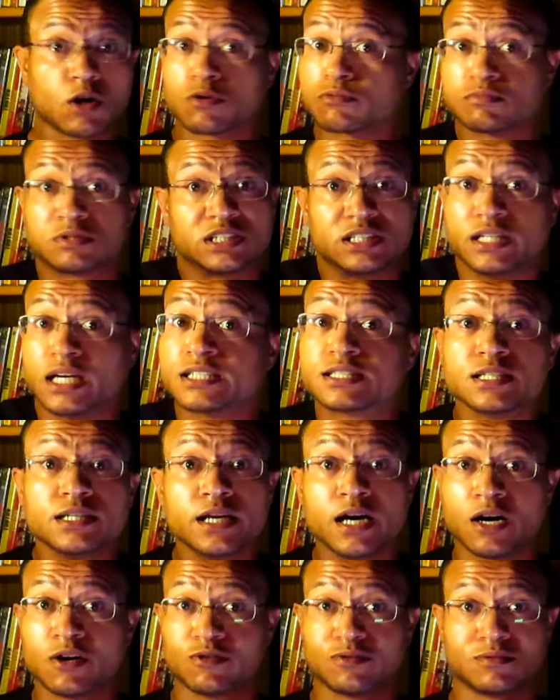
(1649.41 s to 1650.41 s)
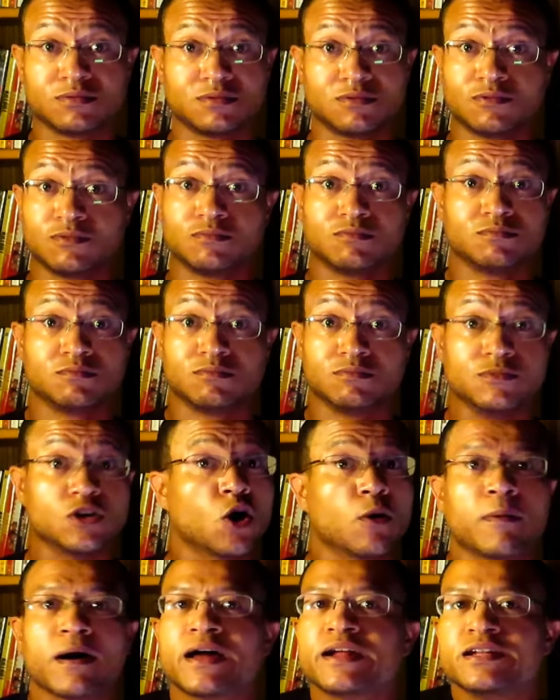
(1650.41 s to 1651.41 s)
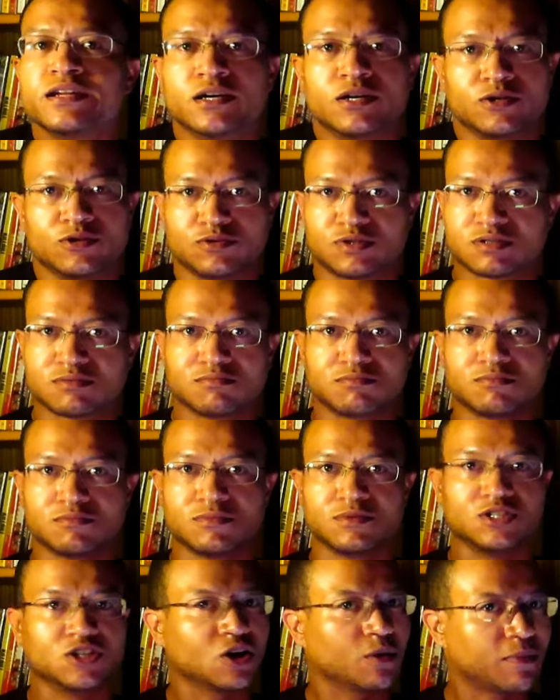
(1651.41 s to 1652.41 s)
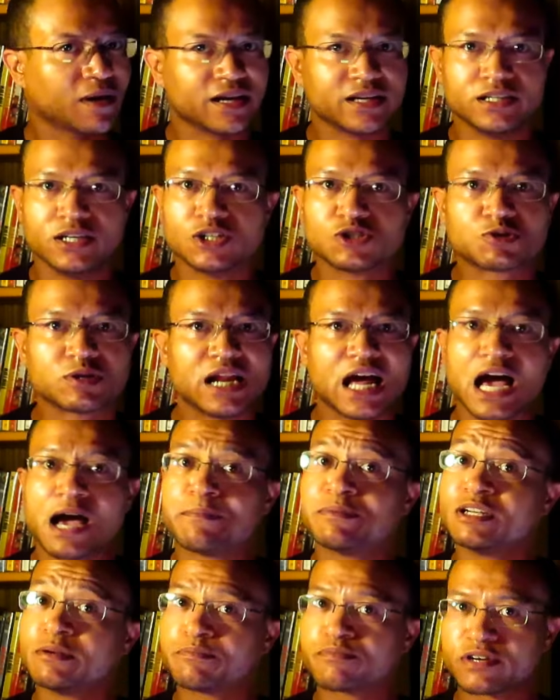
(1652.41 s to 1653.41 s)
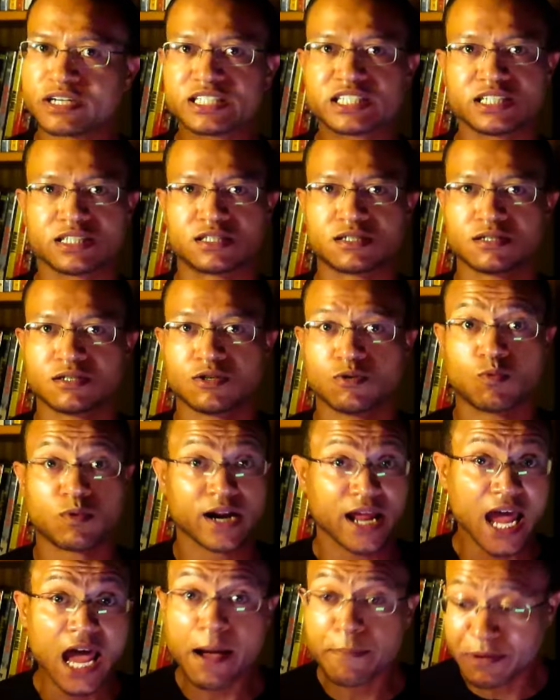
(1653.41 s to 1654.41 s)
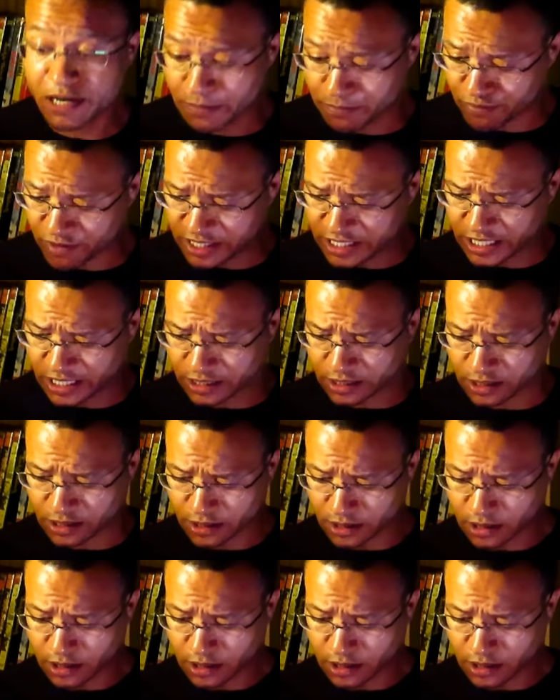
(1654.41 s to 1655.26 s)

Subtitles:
She doesn't know. Nobody knows. Nobody knows what happened to Bridget. What happened to Bridget?